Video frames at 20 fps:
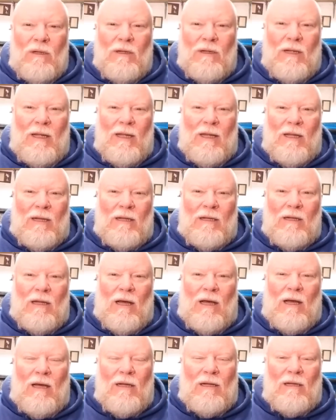And
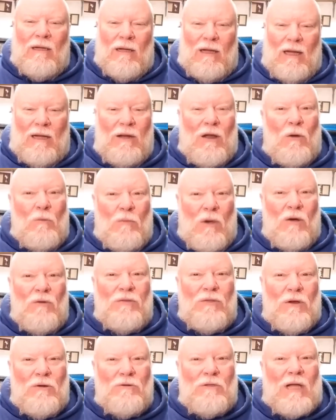uh, I know both
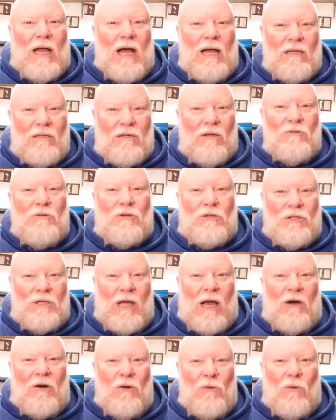those guys. Those are
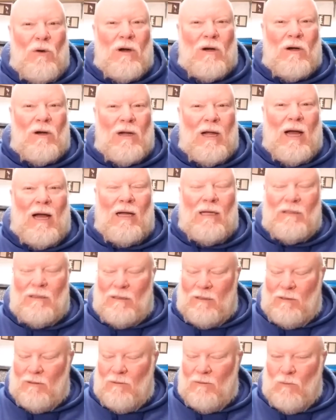shallow water
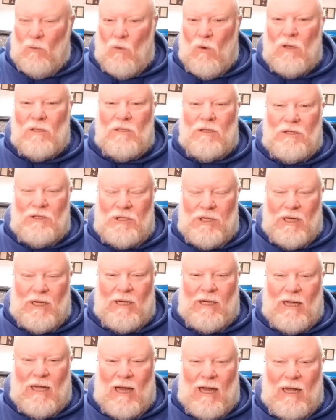guys. One's a
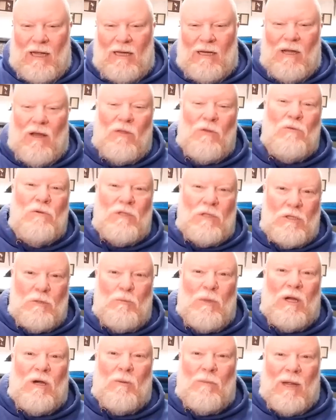jig guy, another one's a
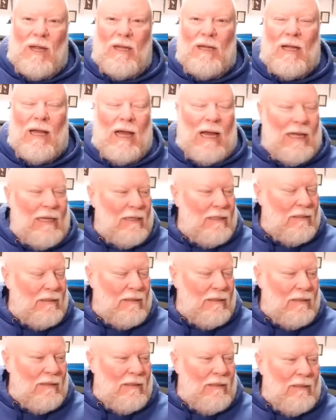spinnerbait guy.
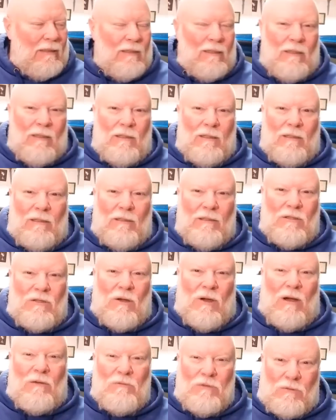So
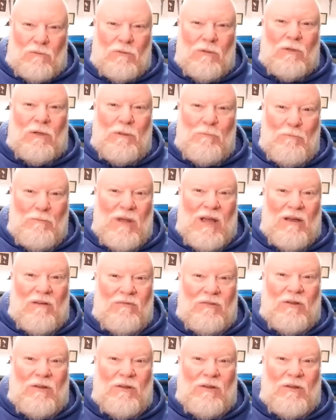I was really miffed